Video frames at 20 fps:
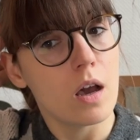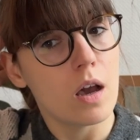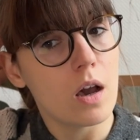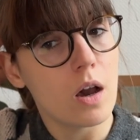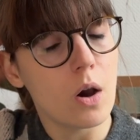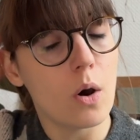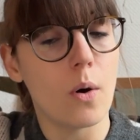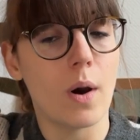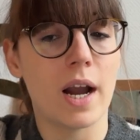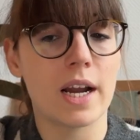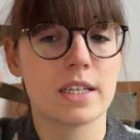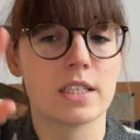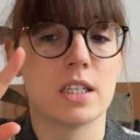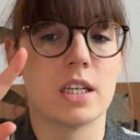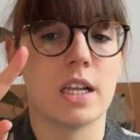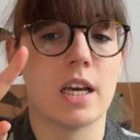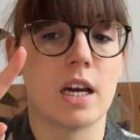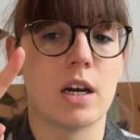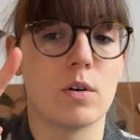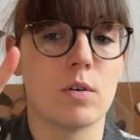Oh,
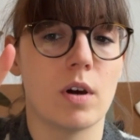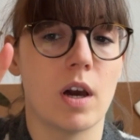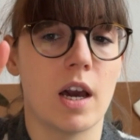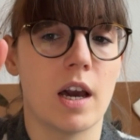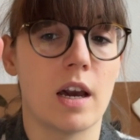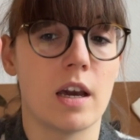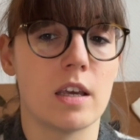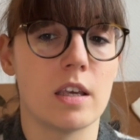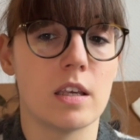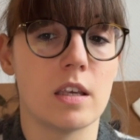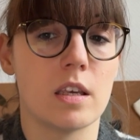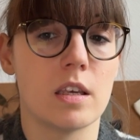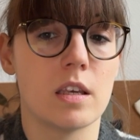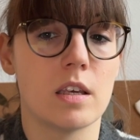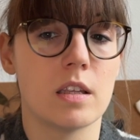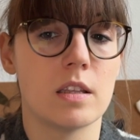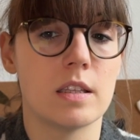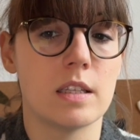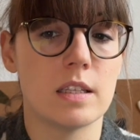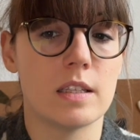actually I
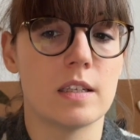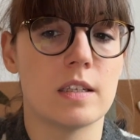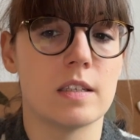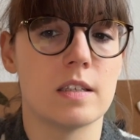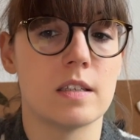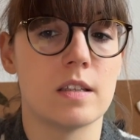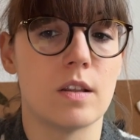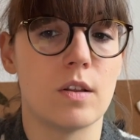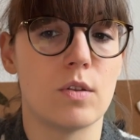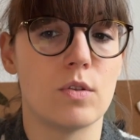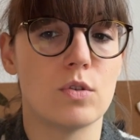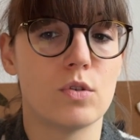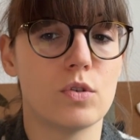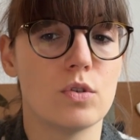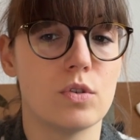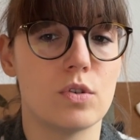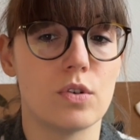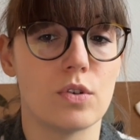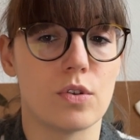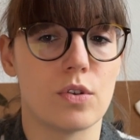knitted in the
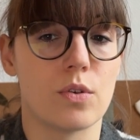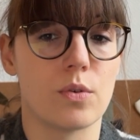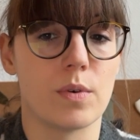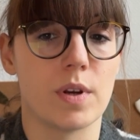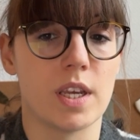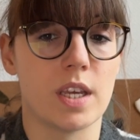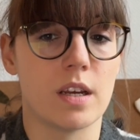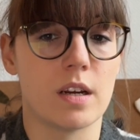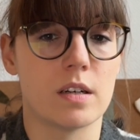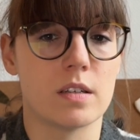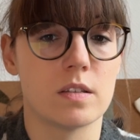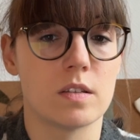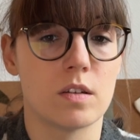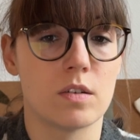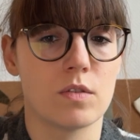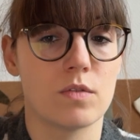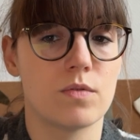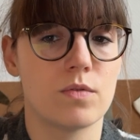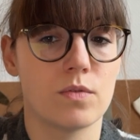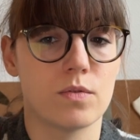2 to 3 years,
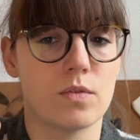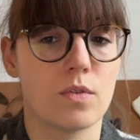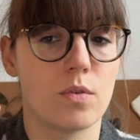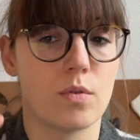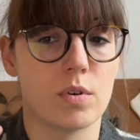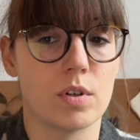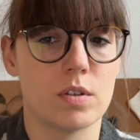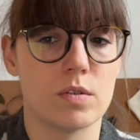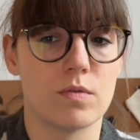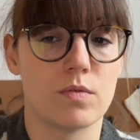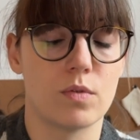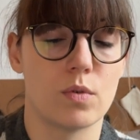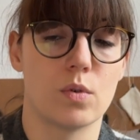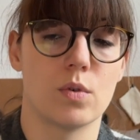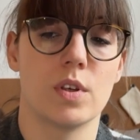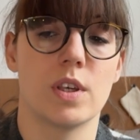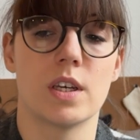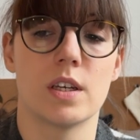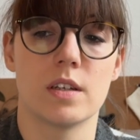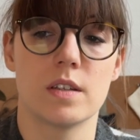not 3 to 4
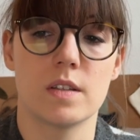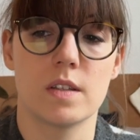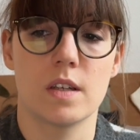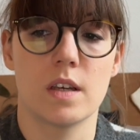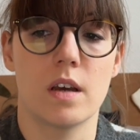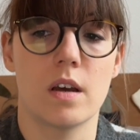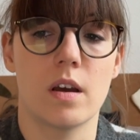years.